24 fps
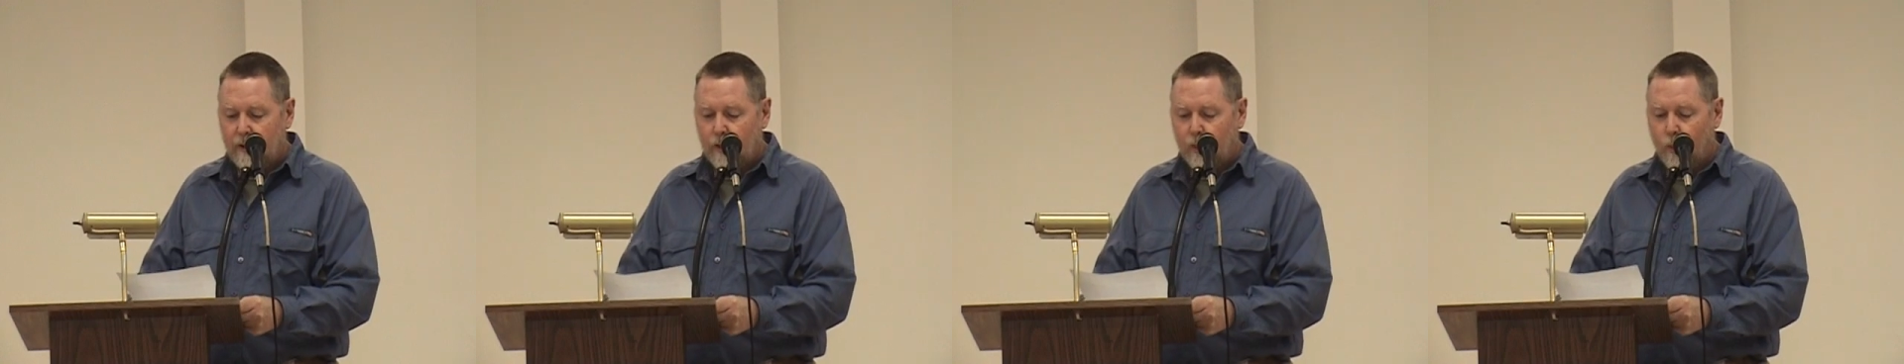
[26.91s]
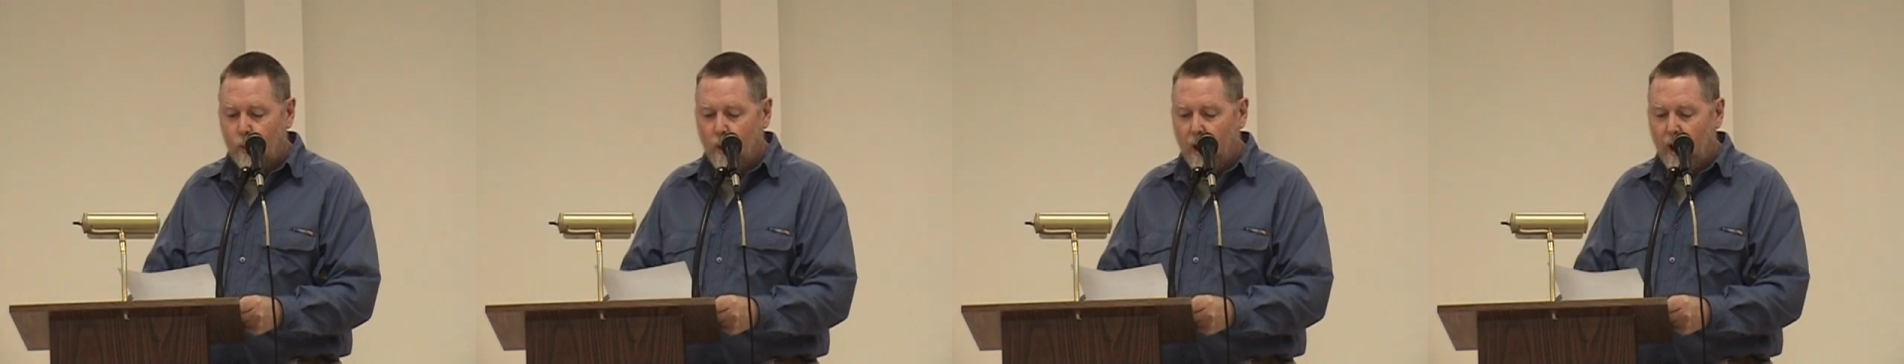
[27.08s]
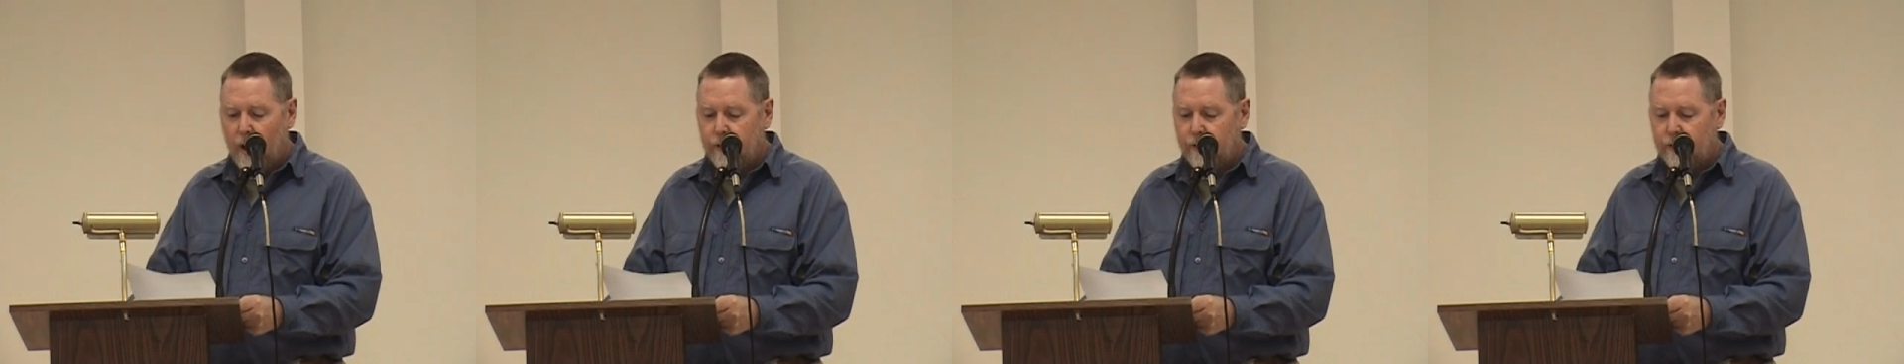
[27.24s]
a
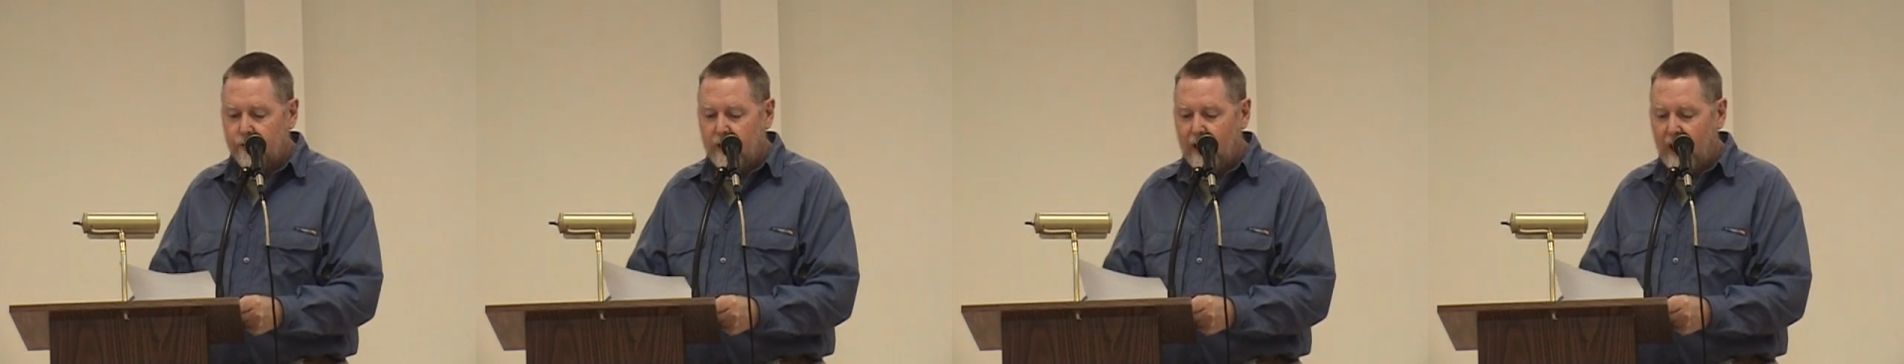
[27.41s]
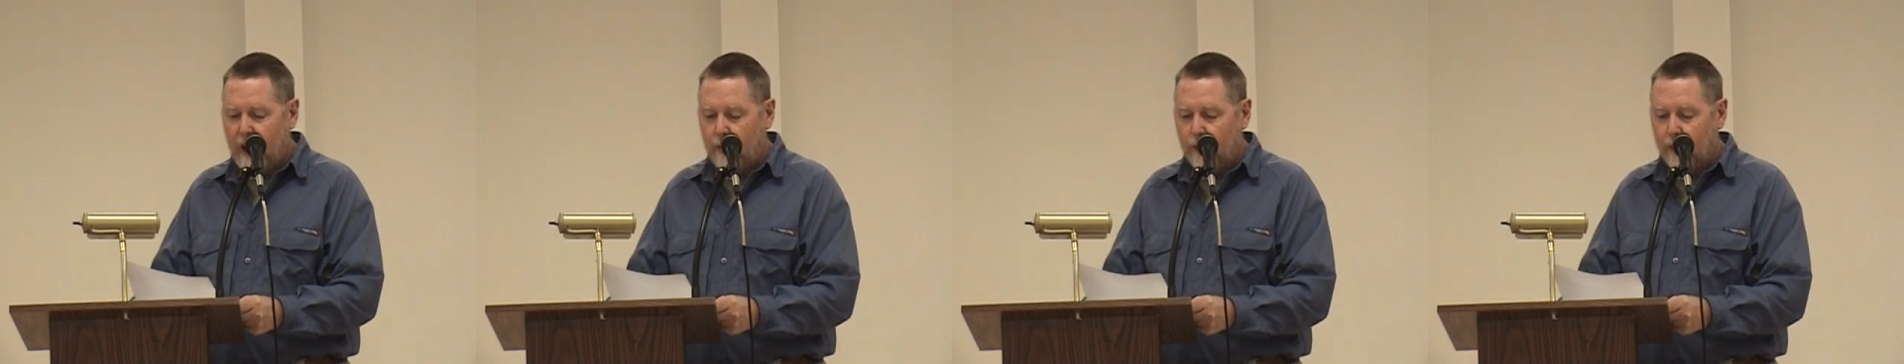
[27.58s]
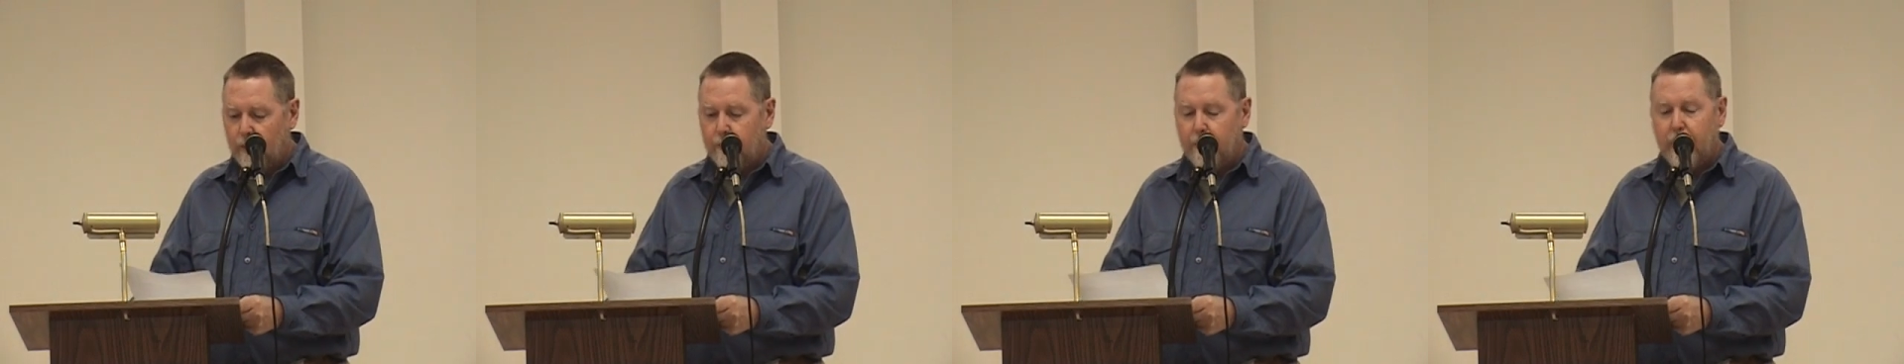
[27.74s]
water
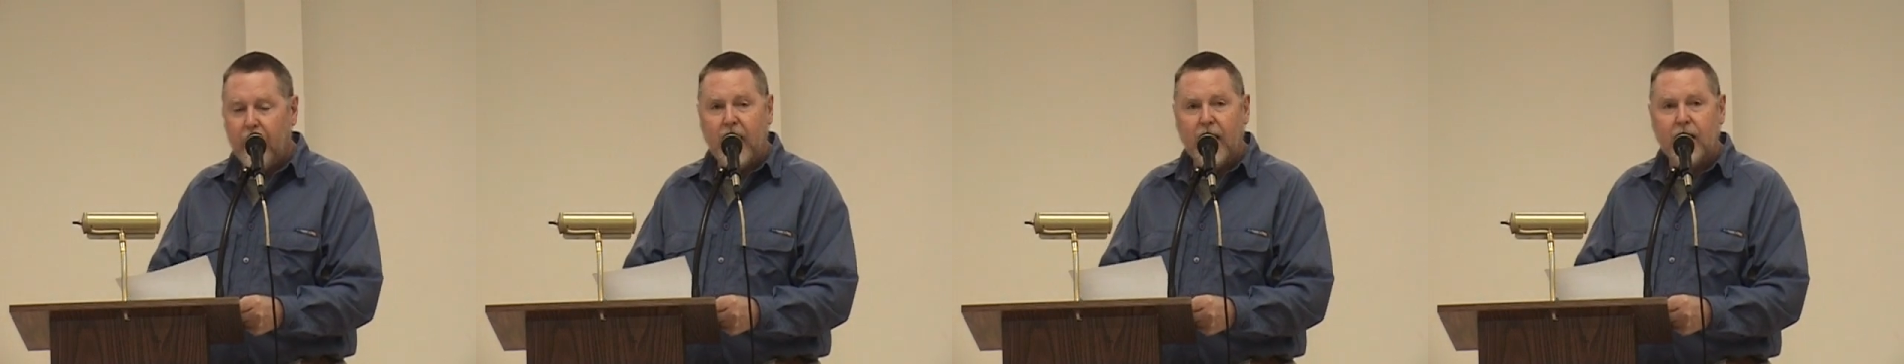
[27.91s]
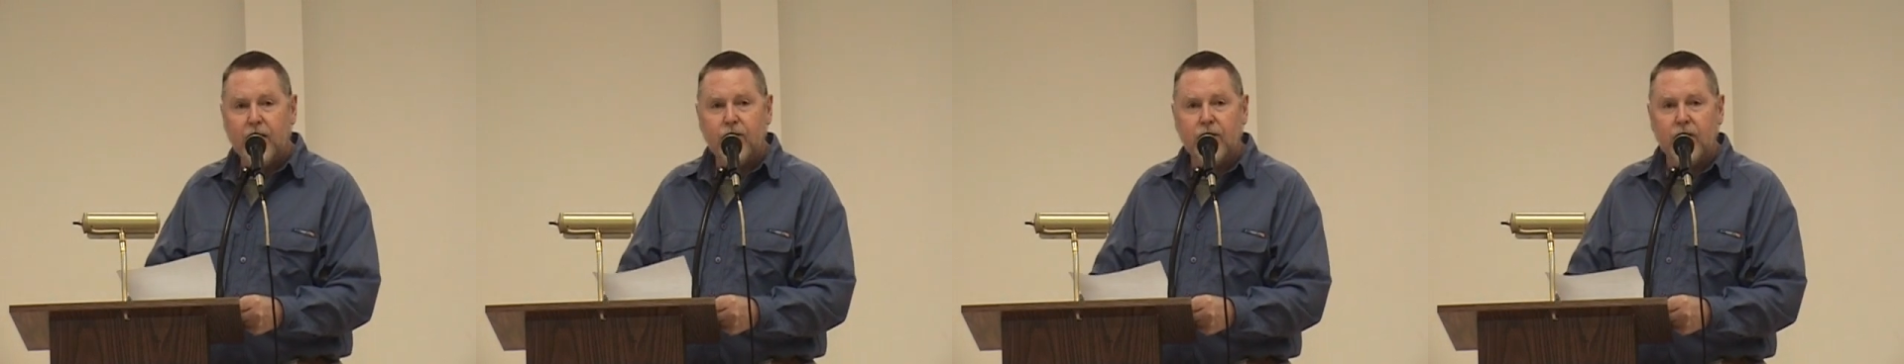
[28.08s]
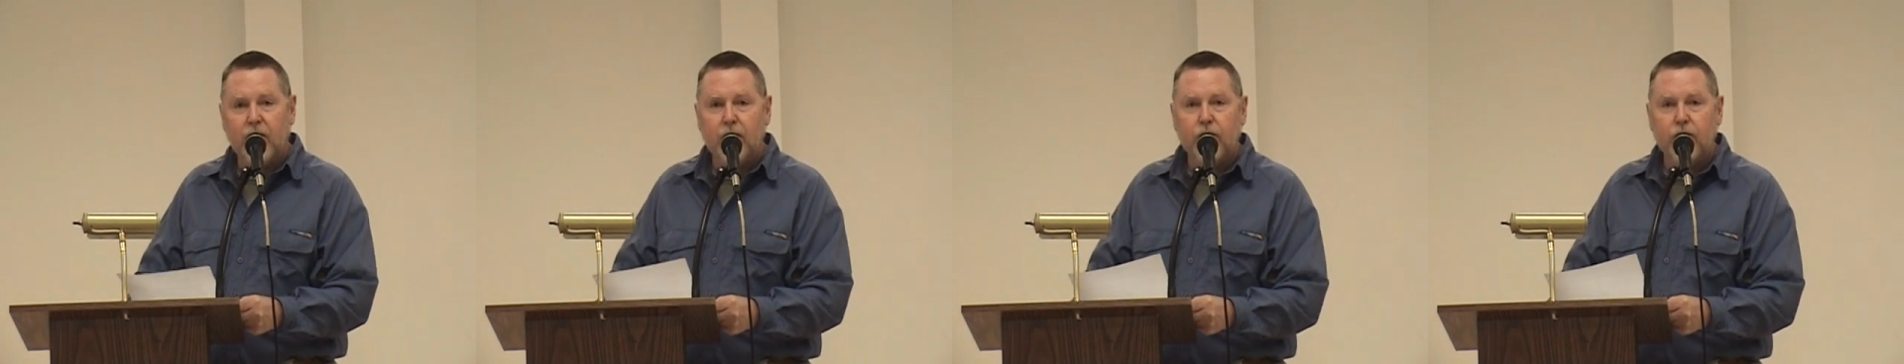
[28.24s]
tower base,